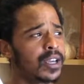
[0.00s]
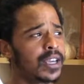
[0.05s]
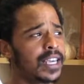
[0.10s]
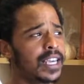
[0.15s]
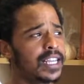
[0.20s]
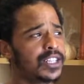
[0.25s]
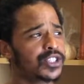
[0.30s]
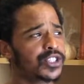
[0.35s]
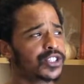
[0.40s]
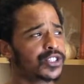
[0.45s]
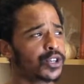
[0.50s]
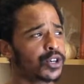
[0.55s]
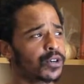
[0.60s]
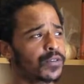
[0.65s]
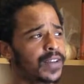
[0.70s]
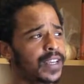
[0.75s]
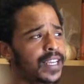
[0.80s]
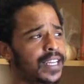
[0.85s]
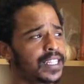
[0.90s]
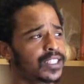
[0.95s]
each
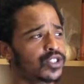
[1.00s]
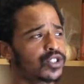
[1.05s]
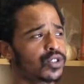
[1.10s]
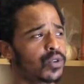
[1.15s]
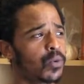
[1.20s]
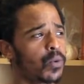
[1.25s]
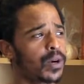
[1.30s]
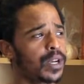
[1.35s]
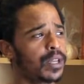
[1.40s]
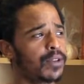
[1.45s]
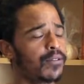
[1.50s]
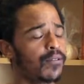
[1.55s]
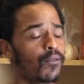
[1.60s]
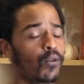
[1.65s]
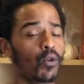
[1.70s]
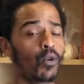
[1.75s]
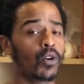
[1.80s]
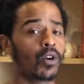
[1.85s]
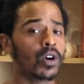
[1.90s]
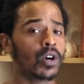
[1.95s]
serving is
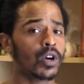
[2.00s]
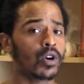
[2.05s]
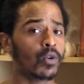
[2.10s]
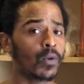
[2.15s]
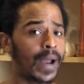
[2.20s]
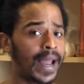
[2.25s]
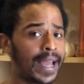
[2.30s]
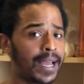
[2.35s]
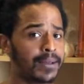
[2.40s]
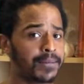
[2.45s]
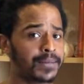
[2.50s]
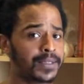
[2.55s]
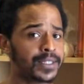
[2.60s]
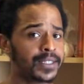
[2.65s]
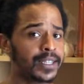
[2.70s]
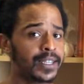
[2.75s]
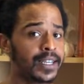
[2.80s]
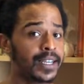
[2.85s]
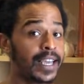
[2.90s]
24 grams.